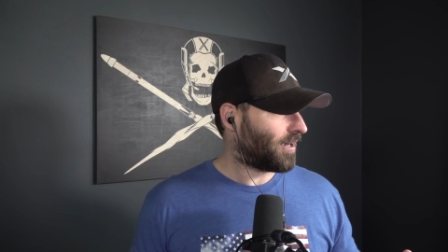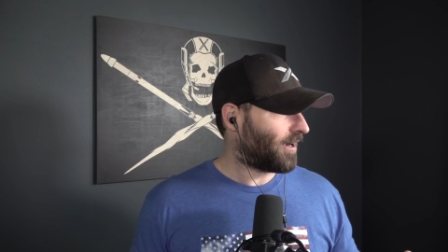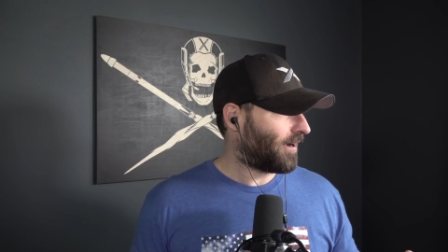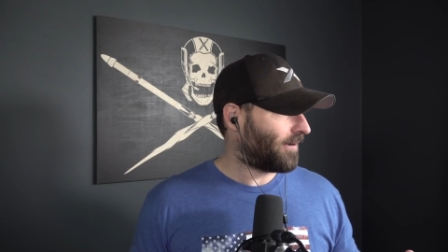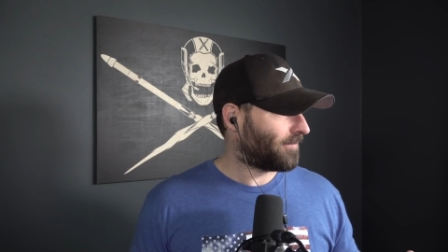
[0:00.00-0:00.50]

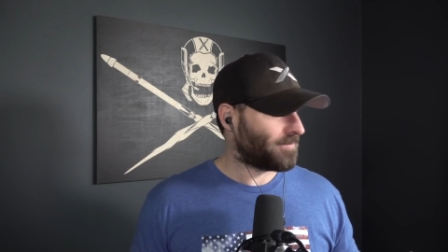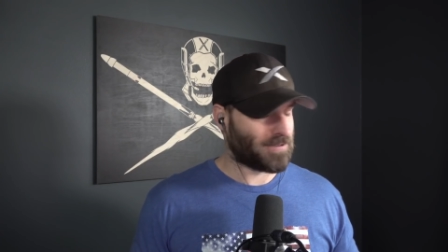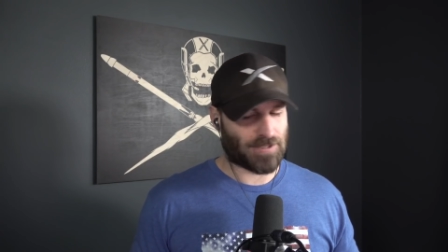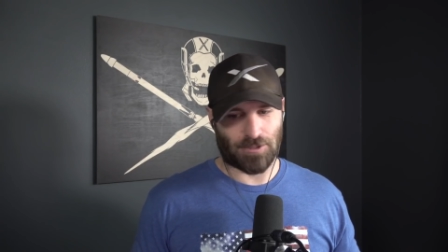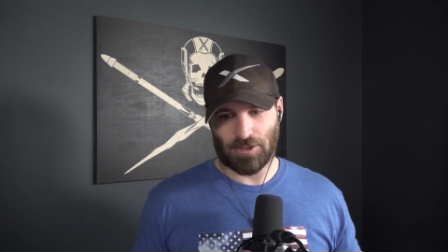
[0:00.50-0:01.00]
Uh,
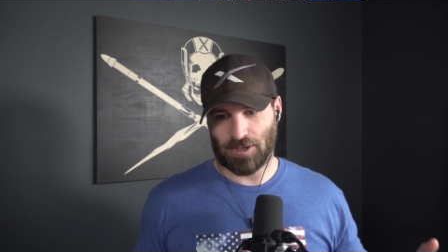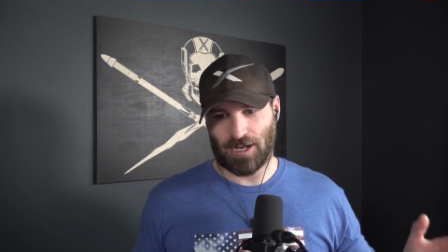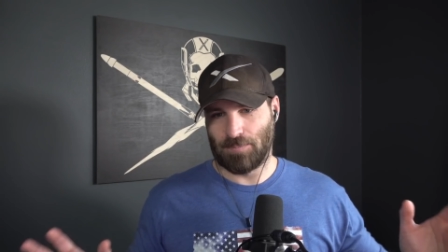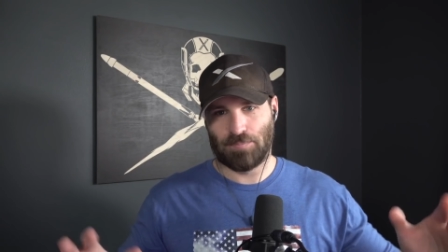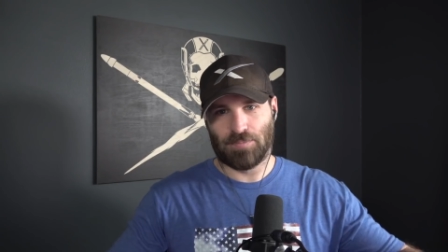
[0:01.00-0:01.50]
so they're
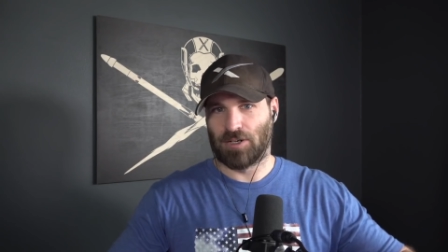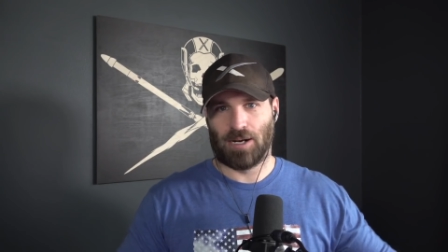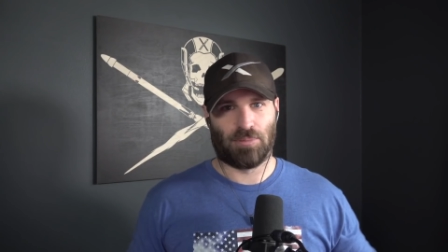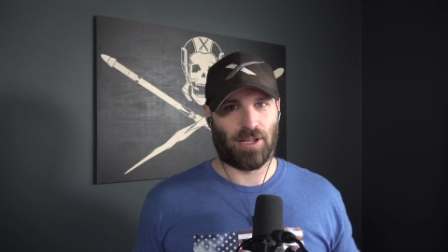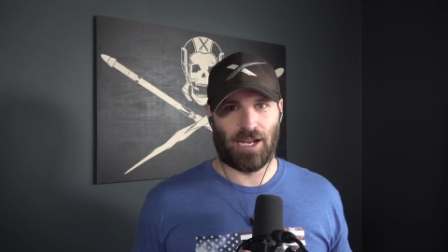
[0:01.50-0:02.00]
gonna, they're
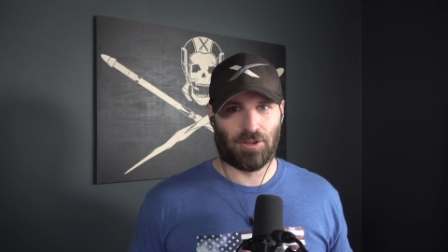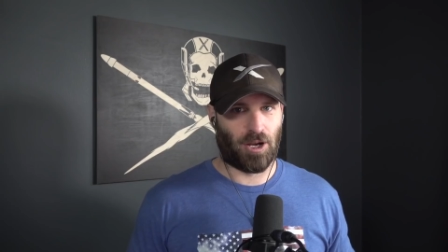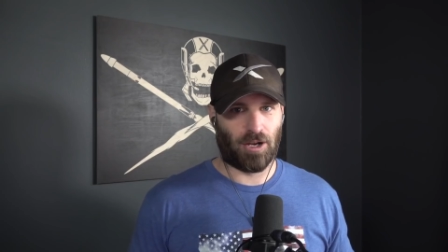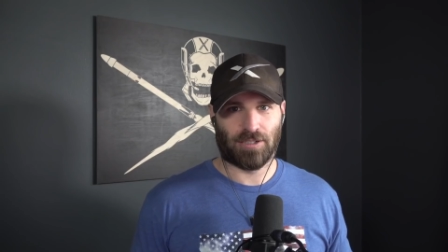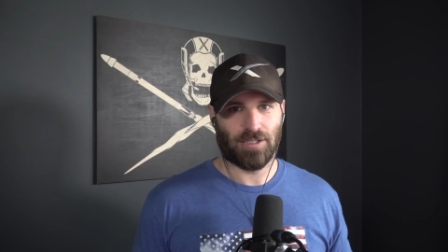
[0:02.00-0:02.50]
gonna play
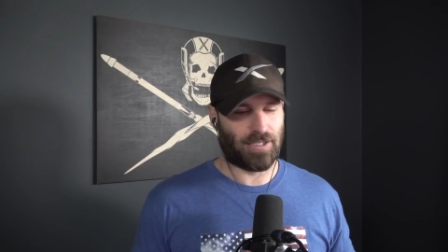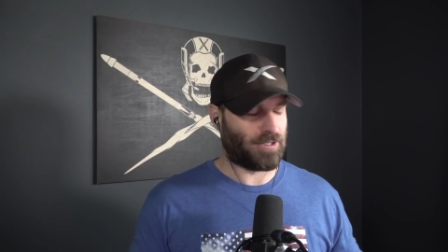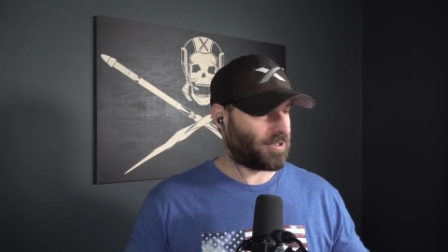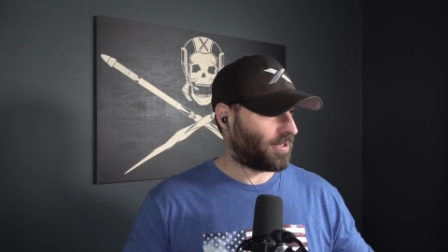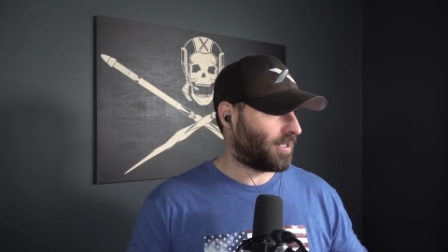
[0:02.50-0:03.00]
along
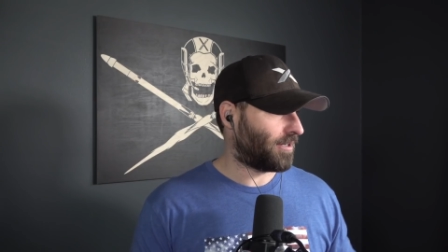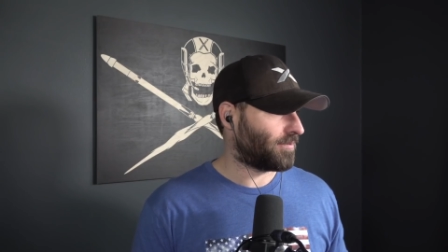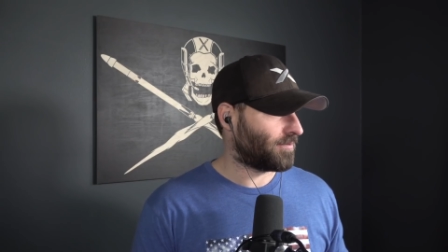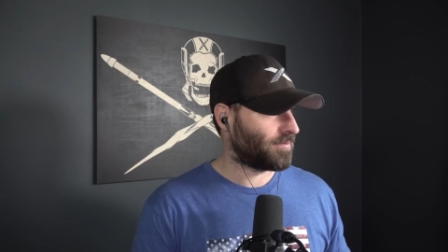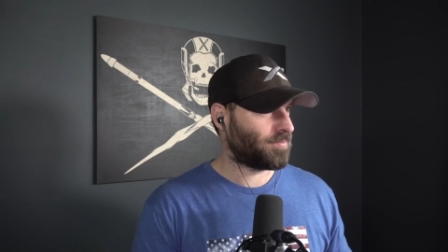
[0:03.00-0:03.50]
and they're
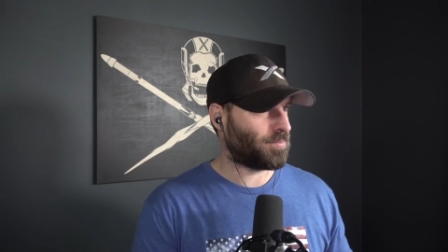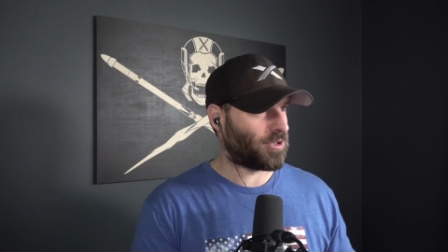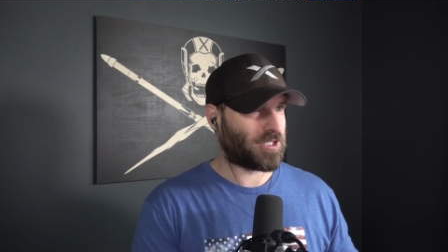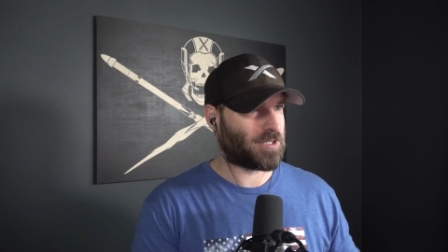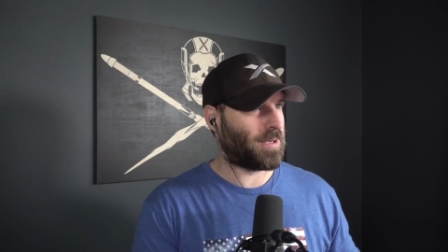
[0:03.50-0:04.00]
gonna
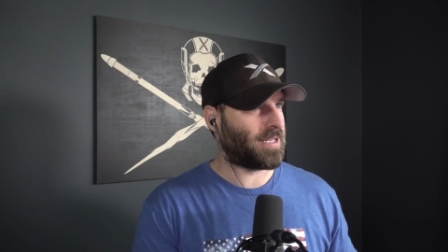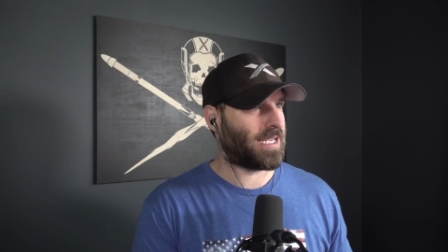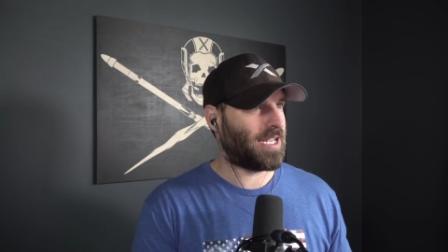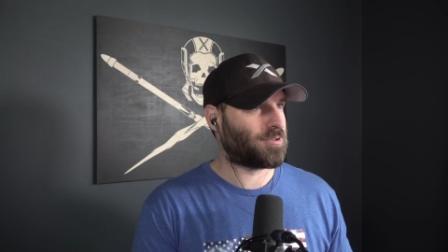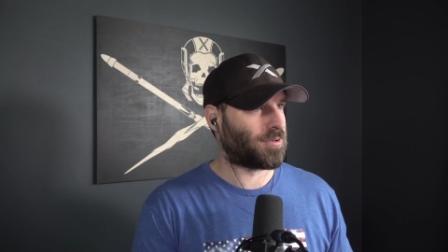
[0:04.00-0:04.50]
participate in
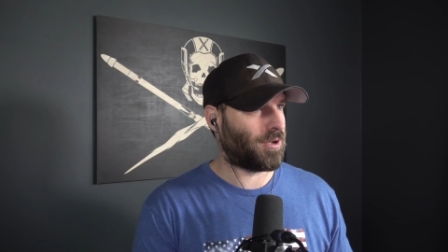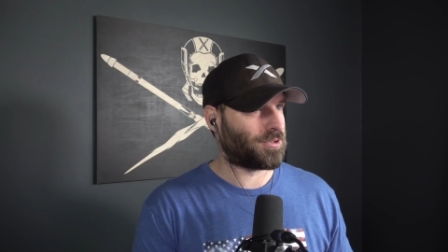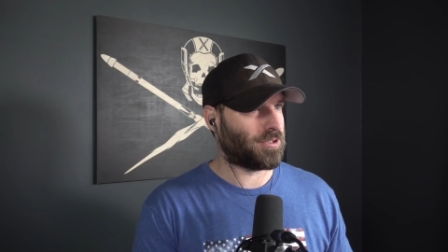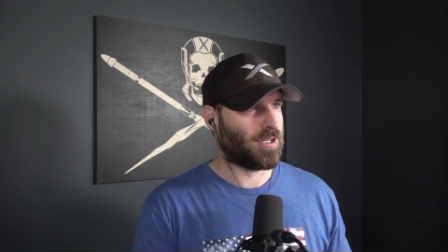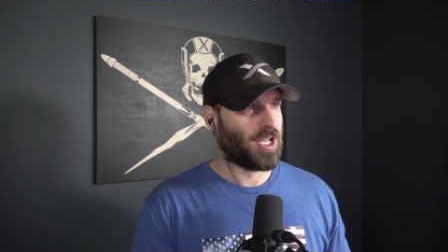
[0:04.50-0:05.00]
cancel
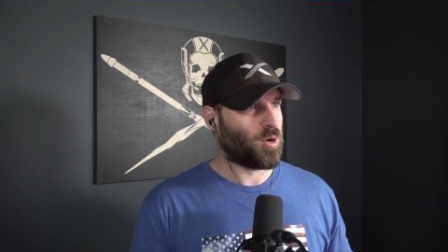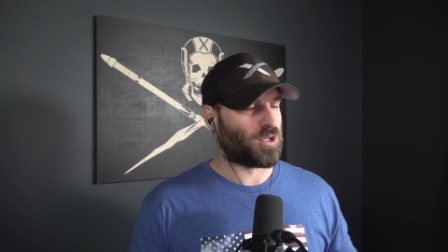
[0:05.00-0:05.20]
culture,